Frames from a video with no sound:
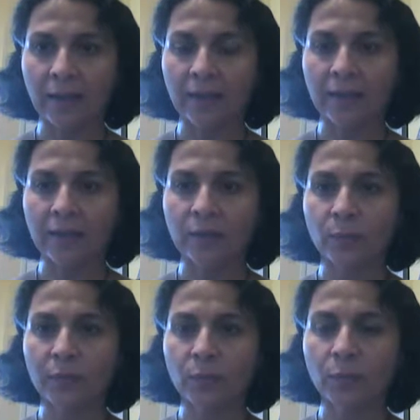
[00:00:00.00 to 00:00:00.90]
And
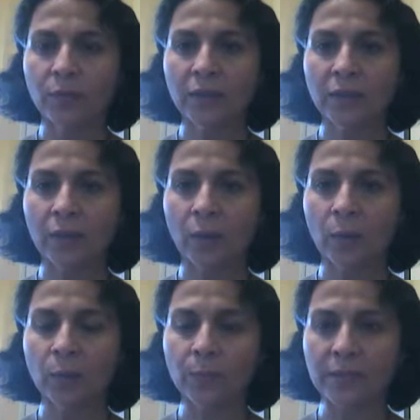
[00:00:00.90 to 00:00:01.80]
when the movie
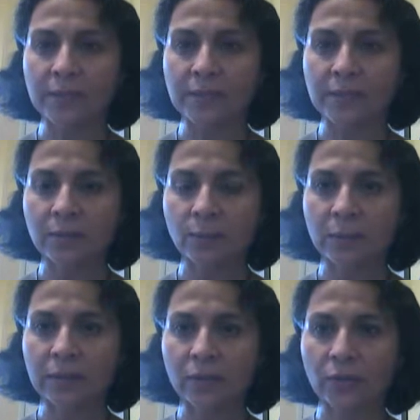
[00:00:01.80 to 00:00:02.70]
opens,
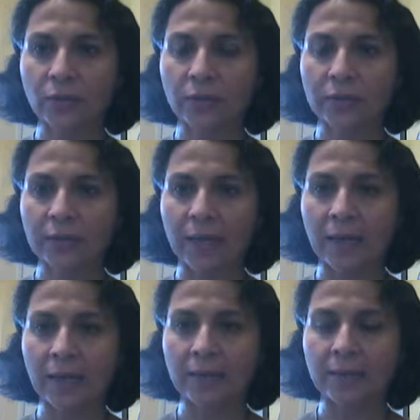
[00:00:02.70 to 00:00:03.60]
we learn
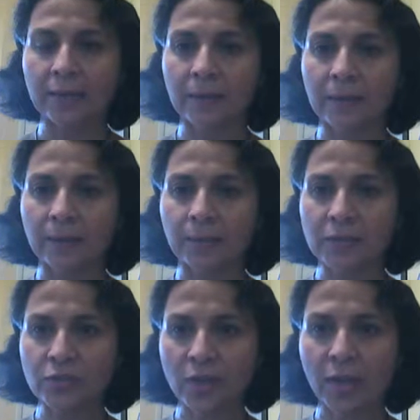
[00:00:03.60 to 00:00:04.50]
that
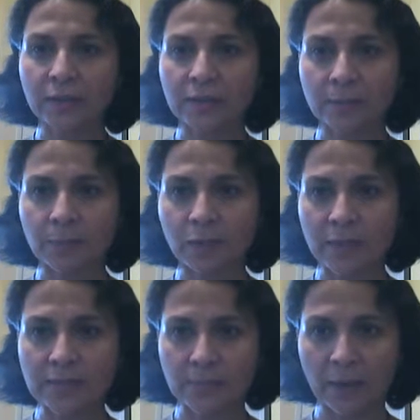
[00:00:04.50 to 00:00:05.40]
this child is being
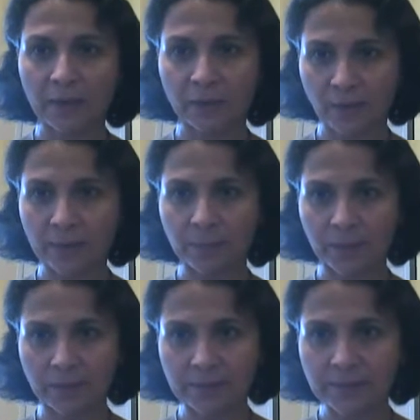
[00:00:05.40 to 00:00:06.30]
raised by her
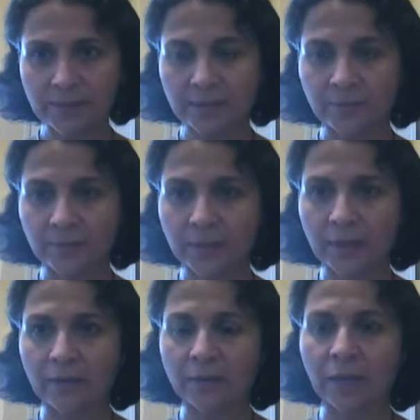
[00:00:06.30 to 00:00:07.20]
grandparents,
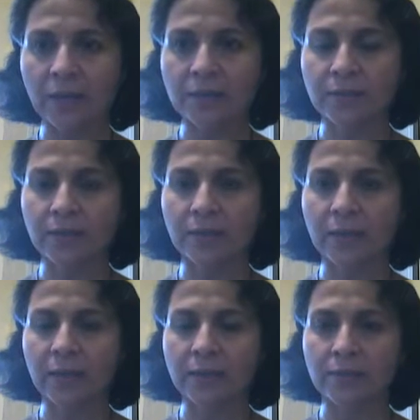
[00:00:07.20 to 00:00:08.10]
Kevin
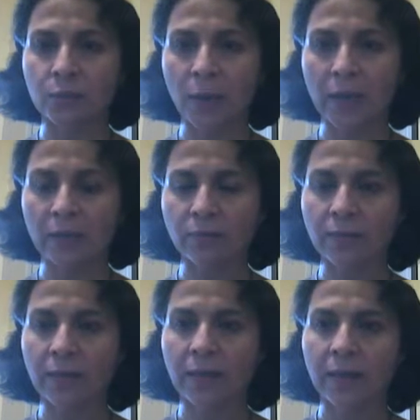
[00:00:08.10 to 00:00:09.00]
Costner and his wife,
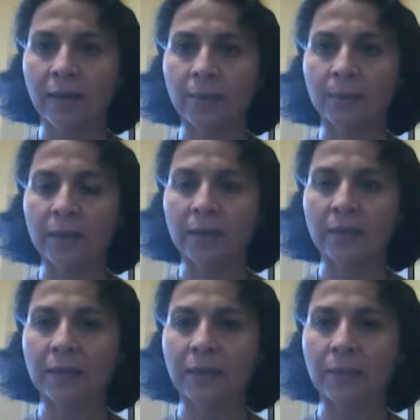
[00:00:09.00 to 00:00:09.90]

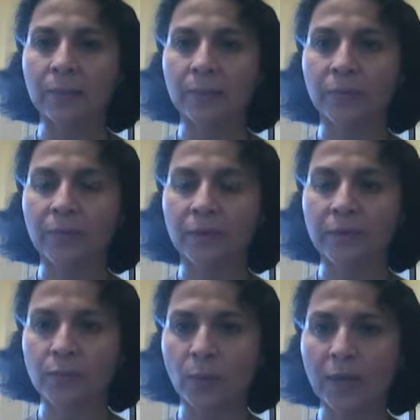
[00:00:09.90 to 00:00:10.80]
but
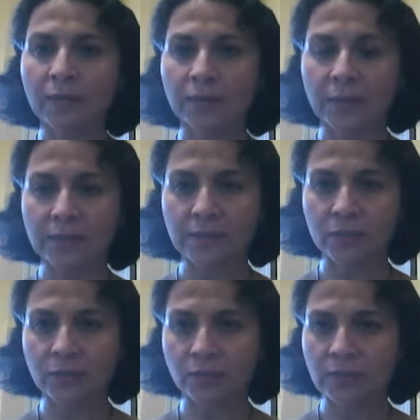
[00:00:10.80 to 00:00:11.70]
his wife has
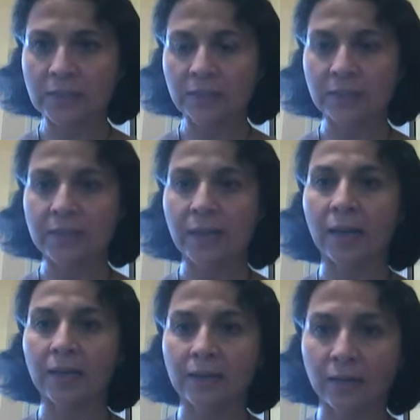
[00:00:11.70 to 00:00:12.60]
just recently
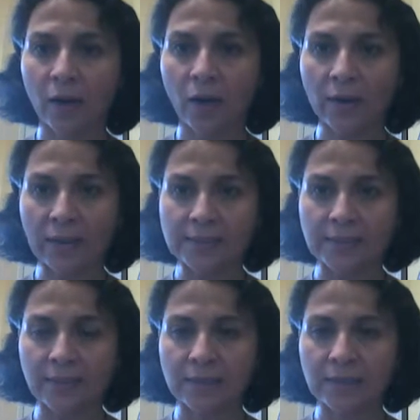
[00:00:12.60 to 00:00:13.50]
died in a car
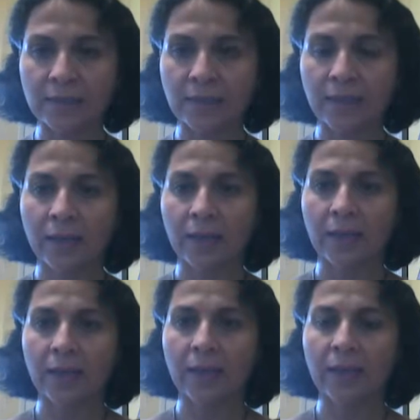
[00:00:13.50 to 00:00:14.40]
accident,
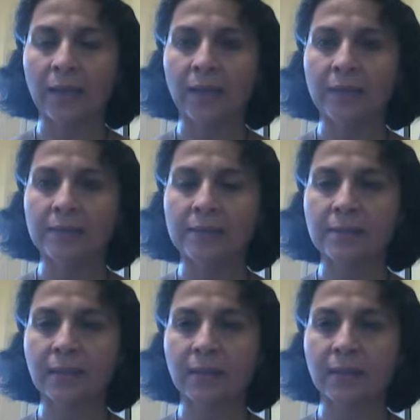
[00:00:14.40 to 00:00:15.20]
and